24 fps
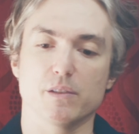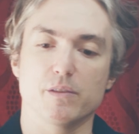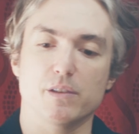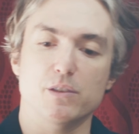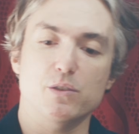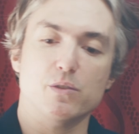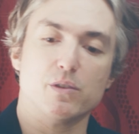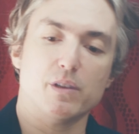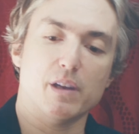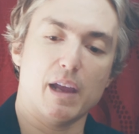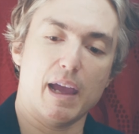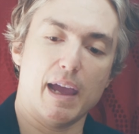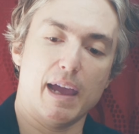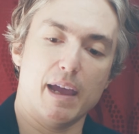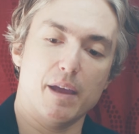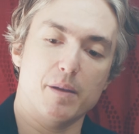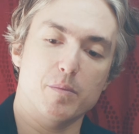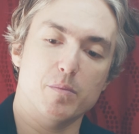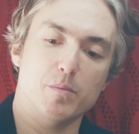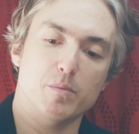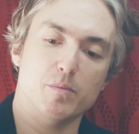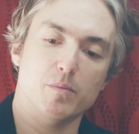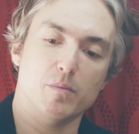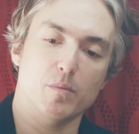that you could
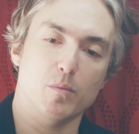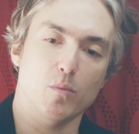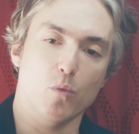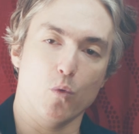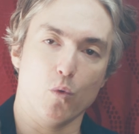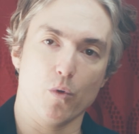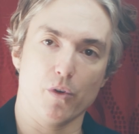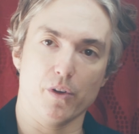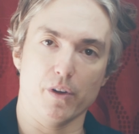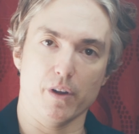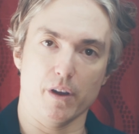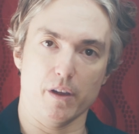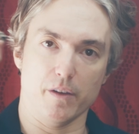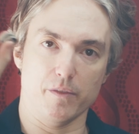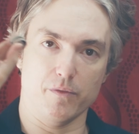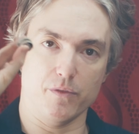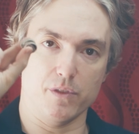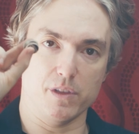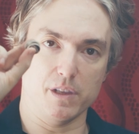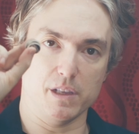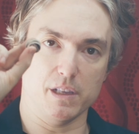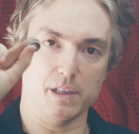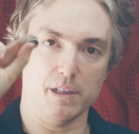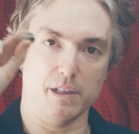add more of
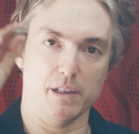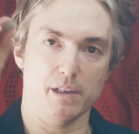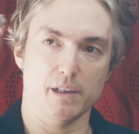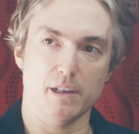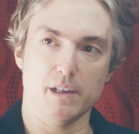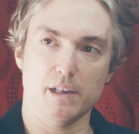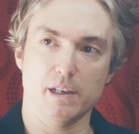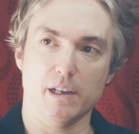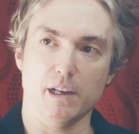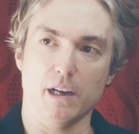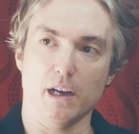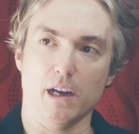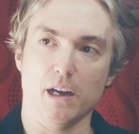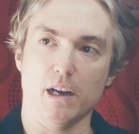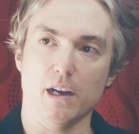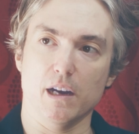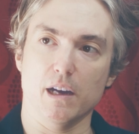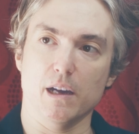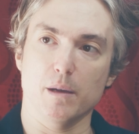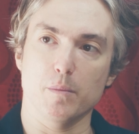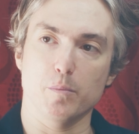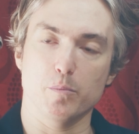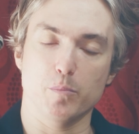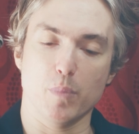the
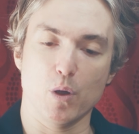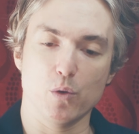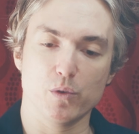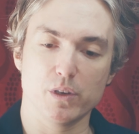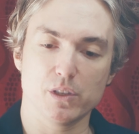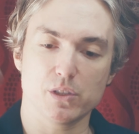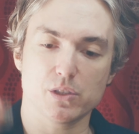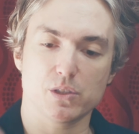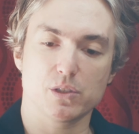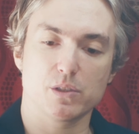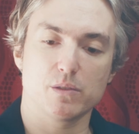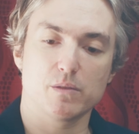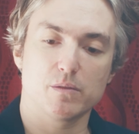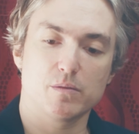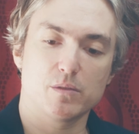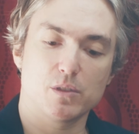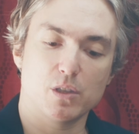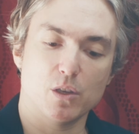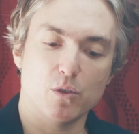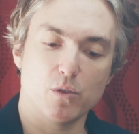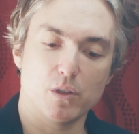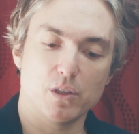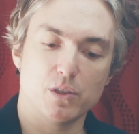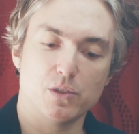bonus
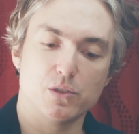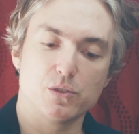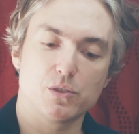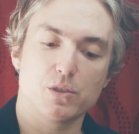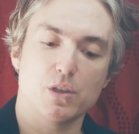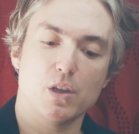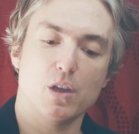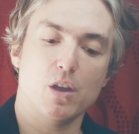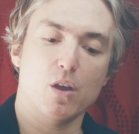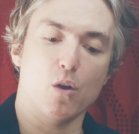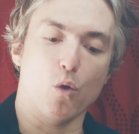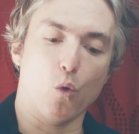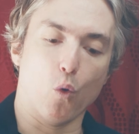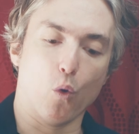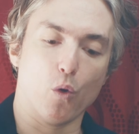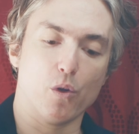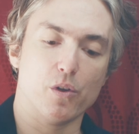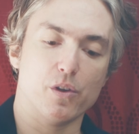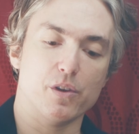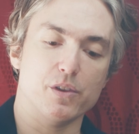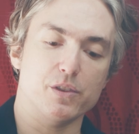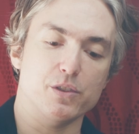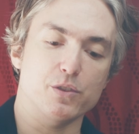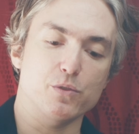tokens,
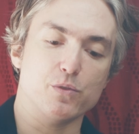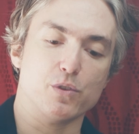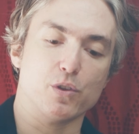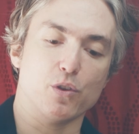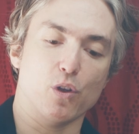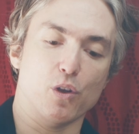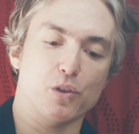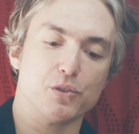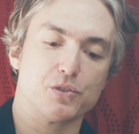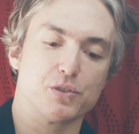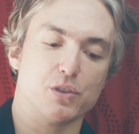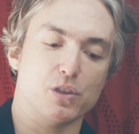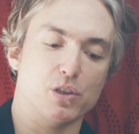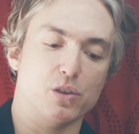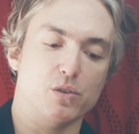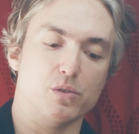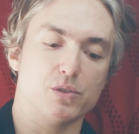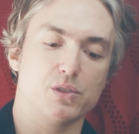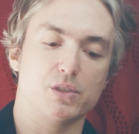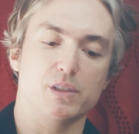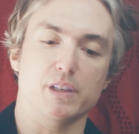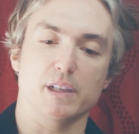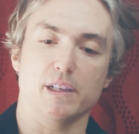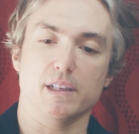or you could also
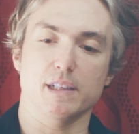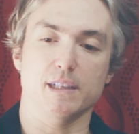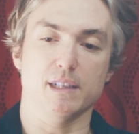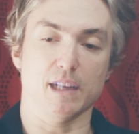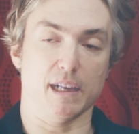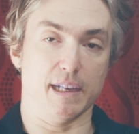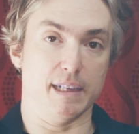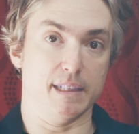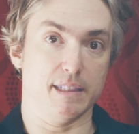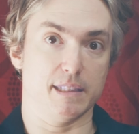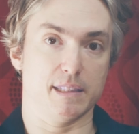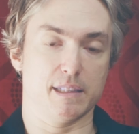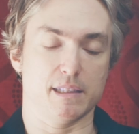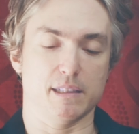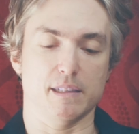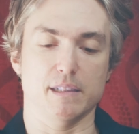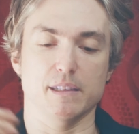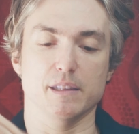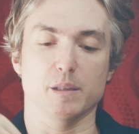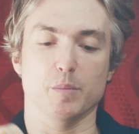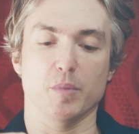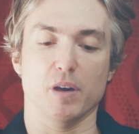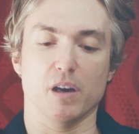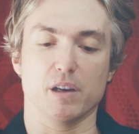stick dice
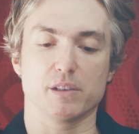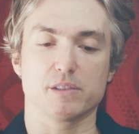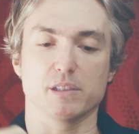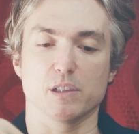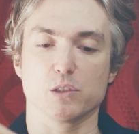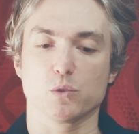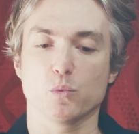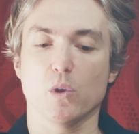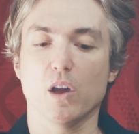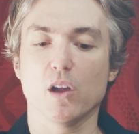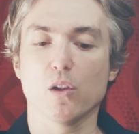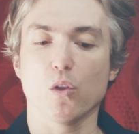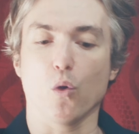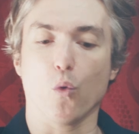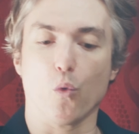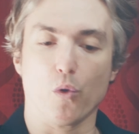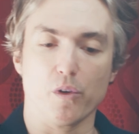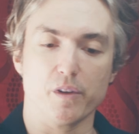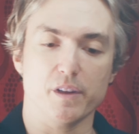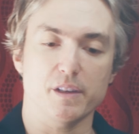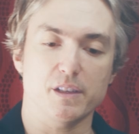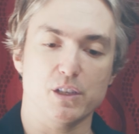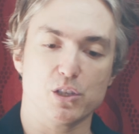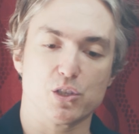in the box as well, or
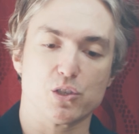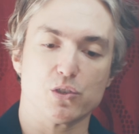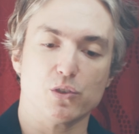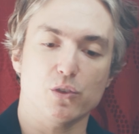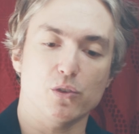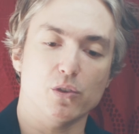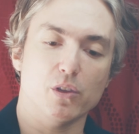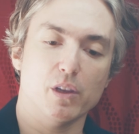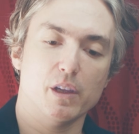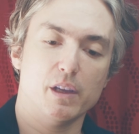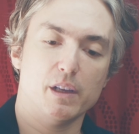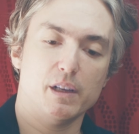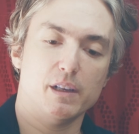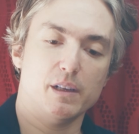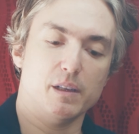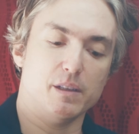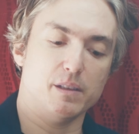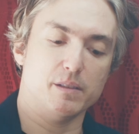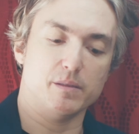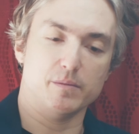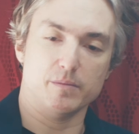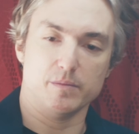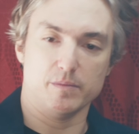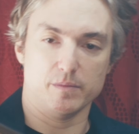an additional
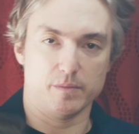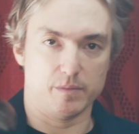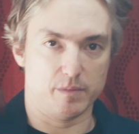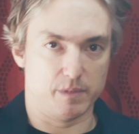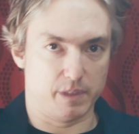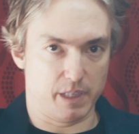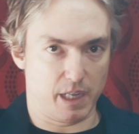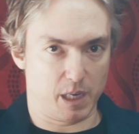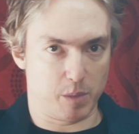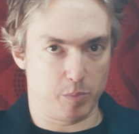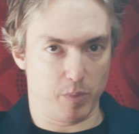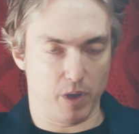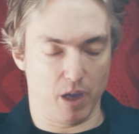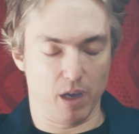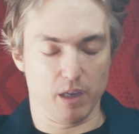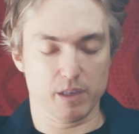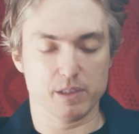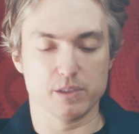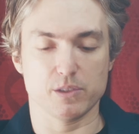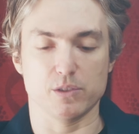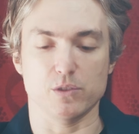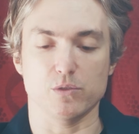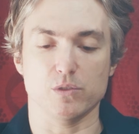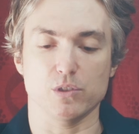deck
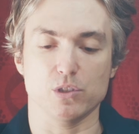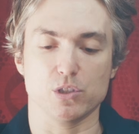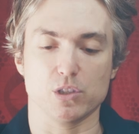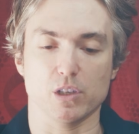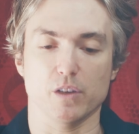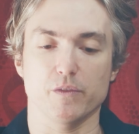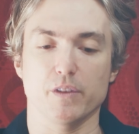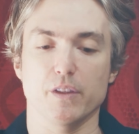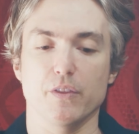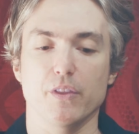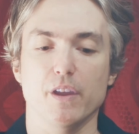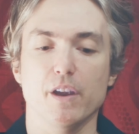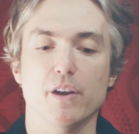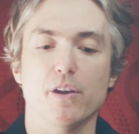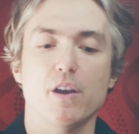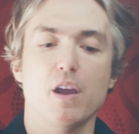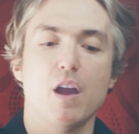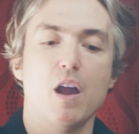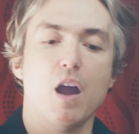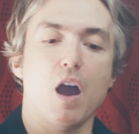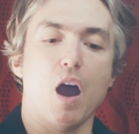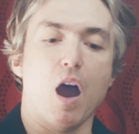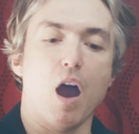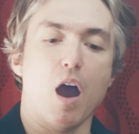box you could shove in there.
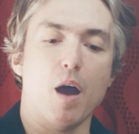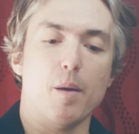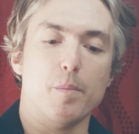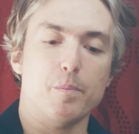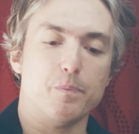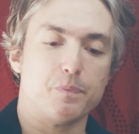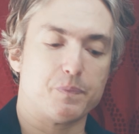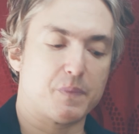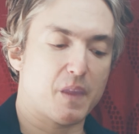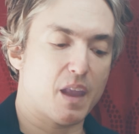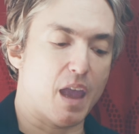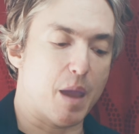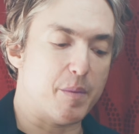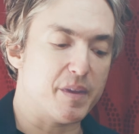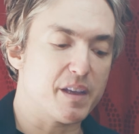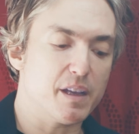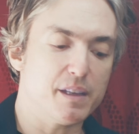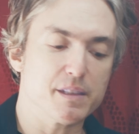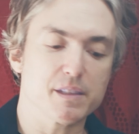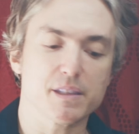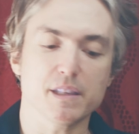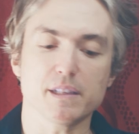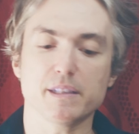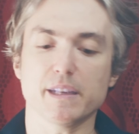And
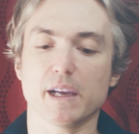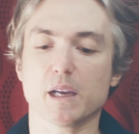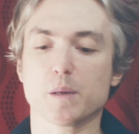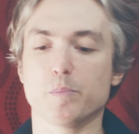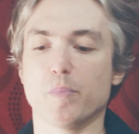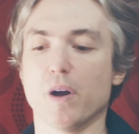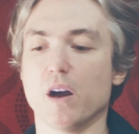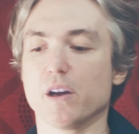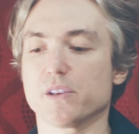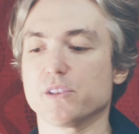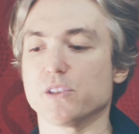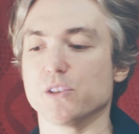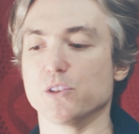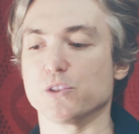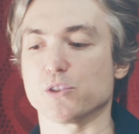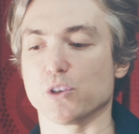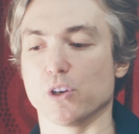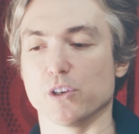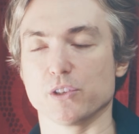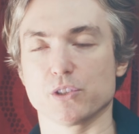because the deck boxes are